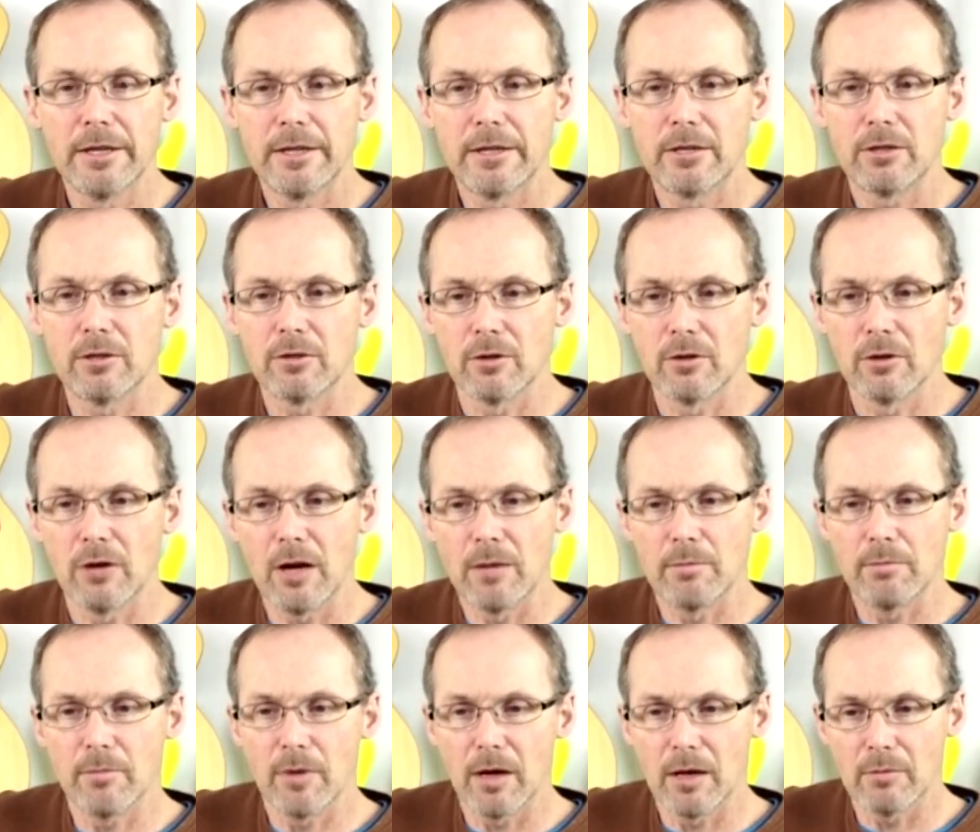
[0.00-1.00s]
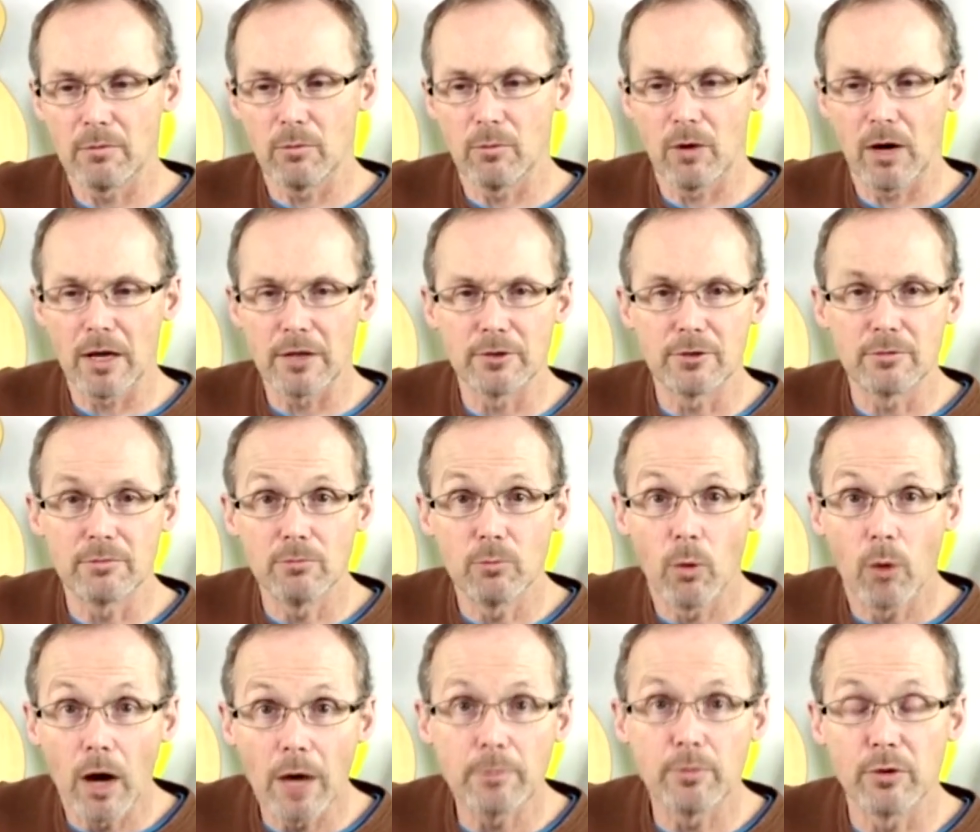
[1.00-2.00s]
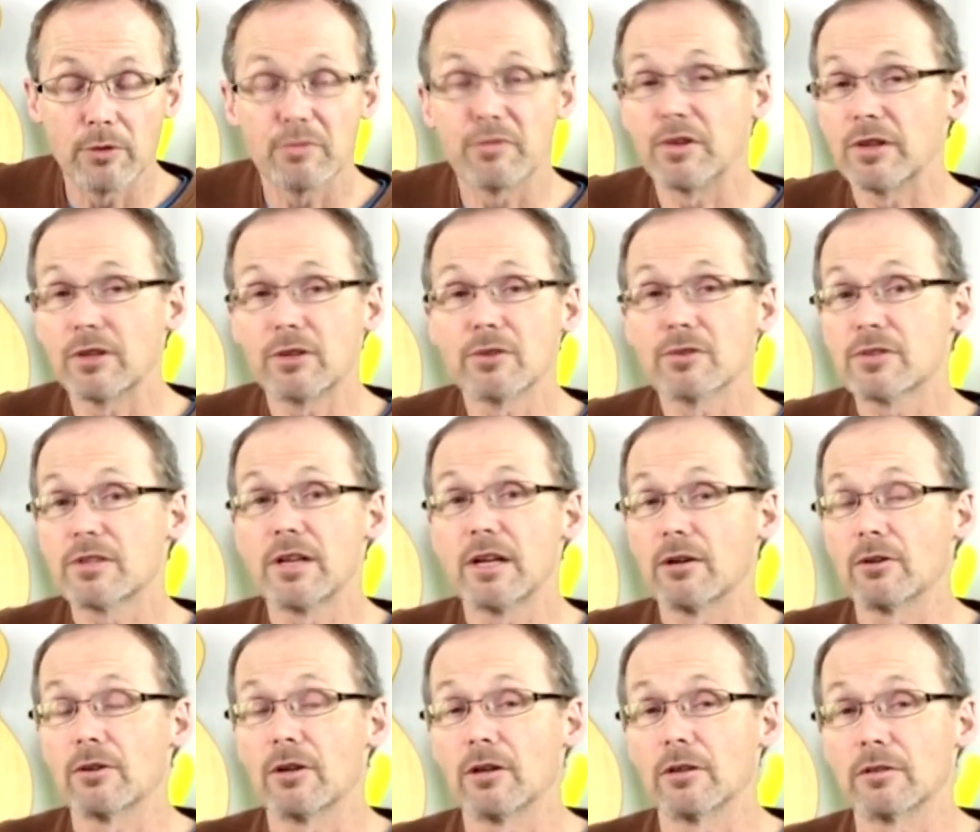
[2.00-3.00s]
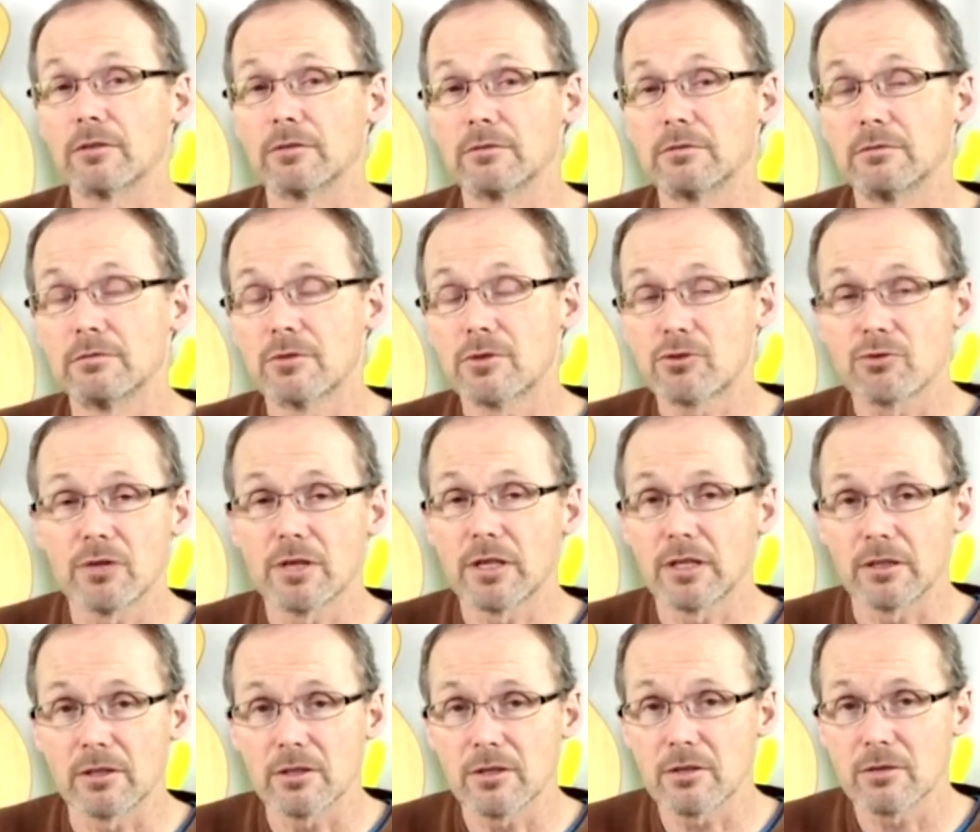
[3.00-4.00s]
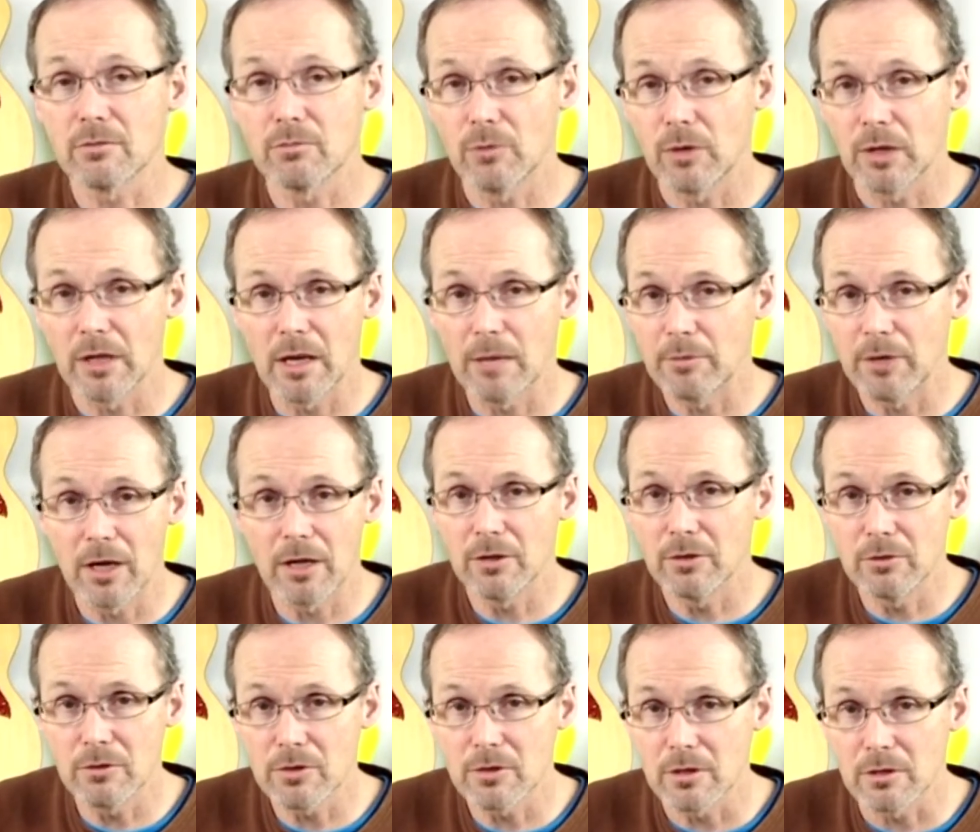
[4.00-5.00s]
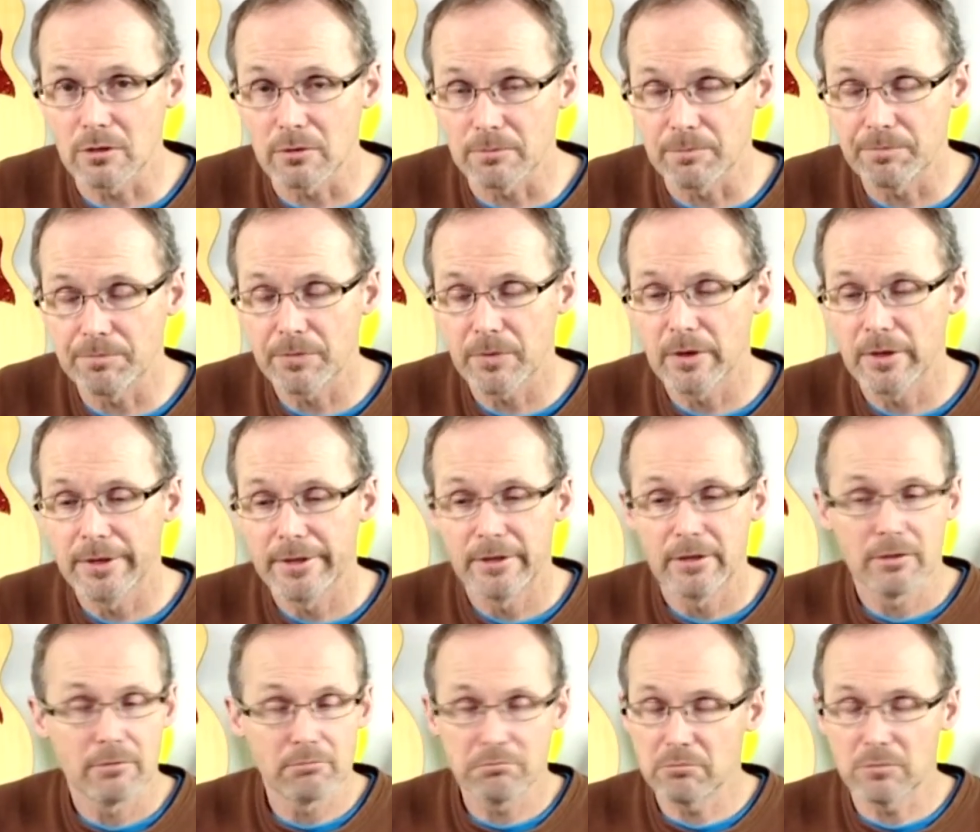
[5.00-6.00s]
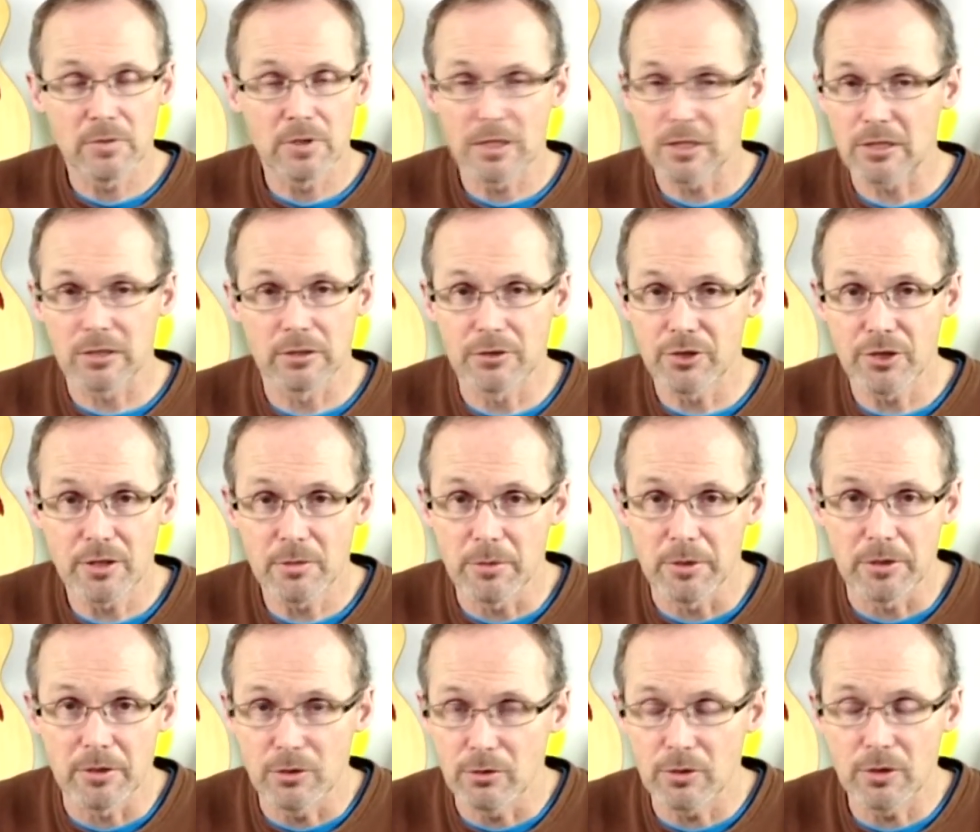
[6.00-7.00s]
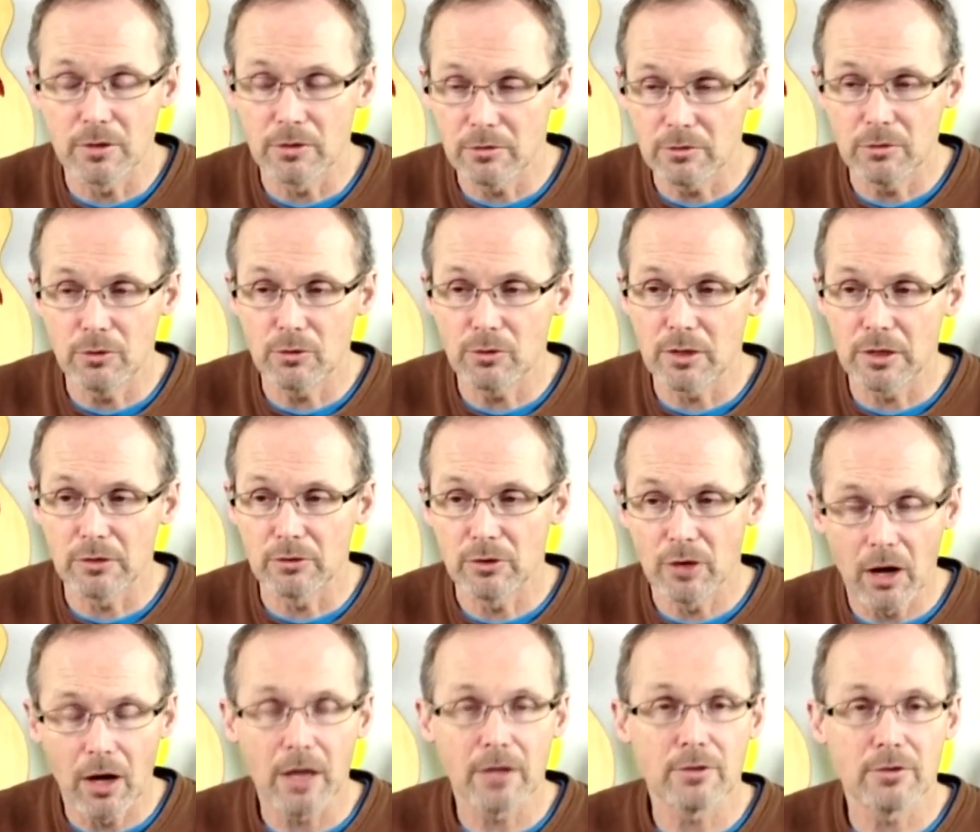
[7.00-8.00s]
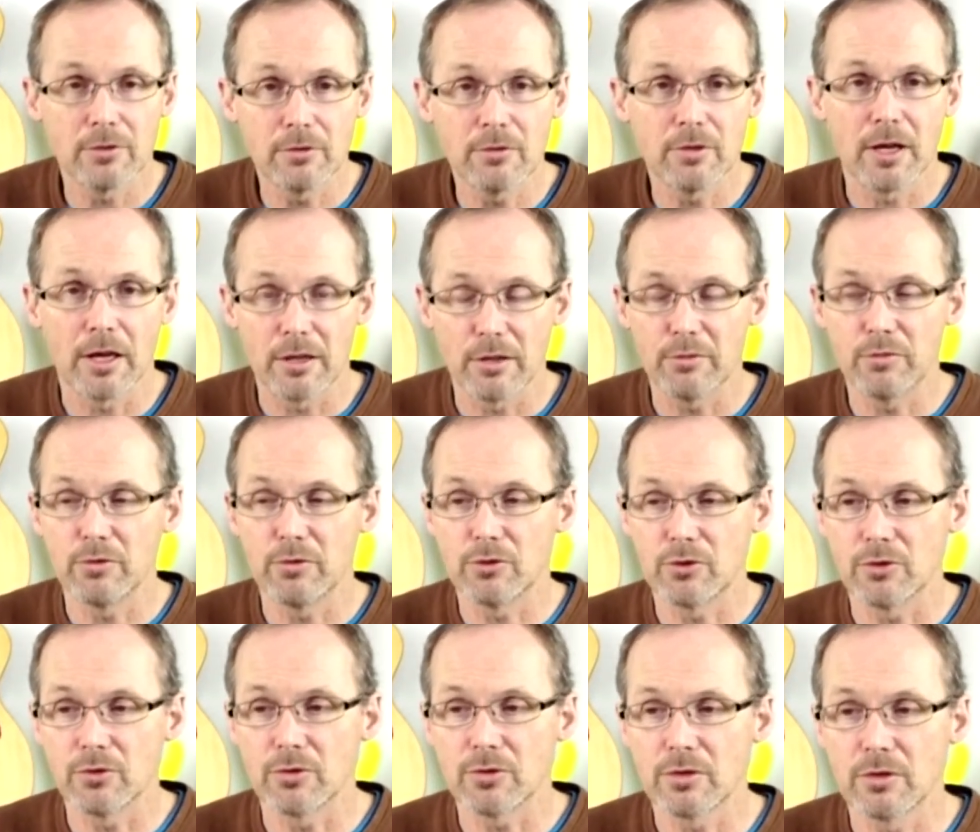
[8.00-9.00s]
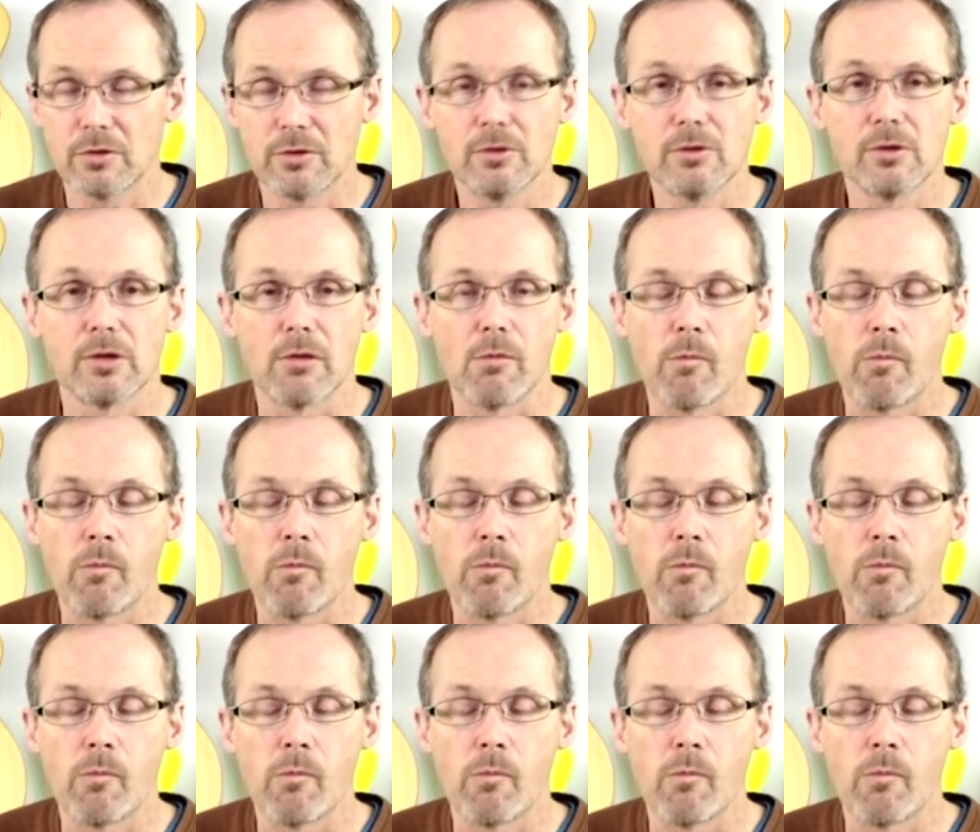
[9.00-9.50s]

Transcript: you know, why put fingers down on strings when I'm not using them? That's legitimate. You can not do that if you choose to do it.